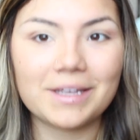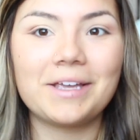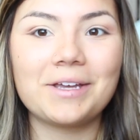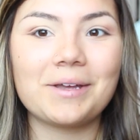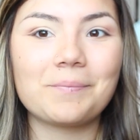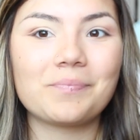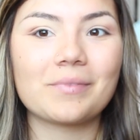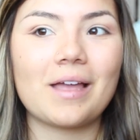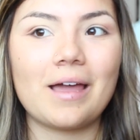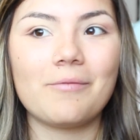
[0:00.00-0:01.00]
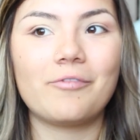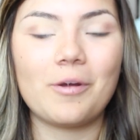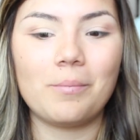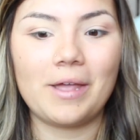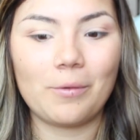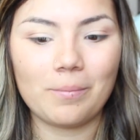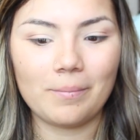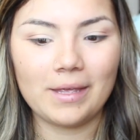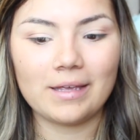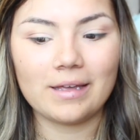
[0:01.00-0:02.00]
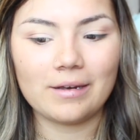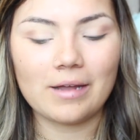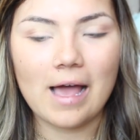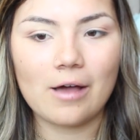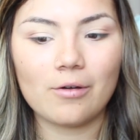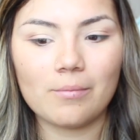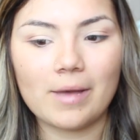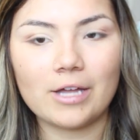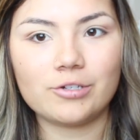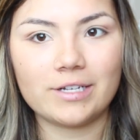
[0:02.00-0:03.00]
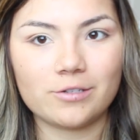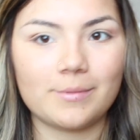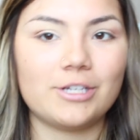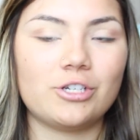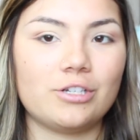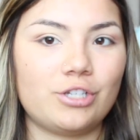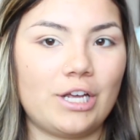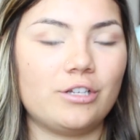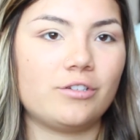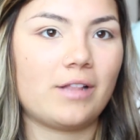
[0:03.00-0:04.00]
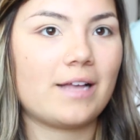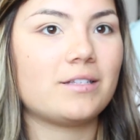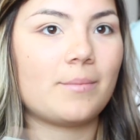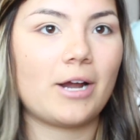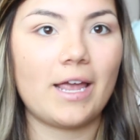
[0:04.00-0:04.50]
like I, from like me and how my transformation has changed last summer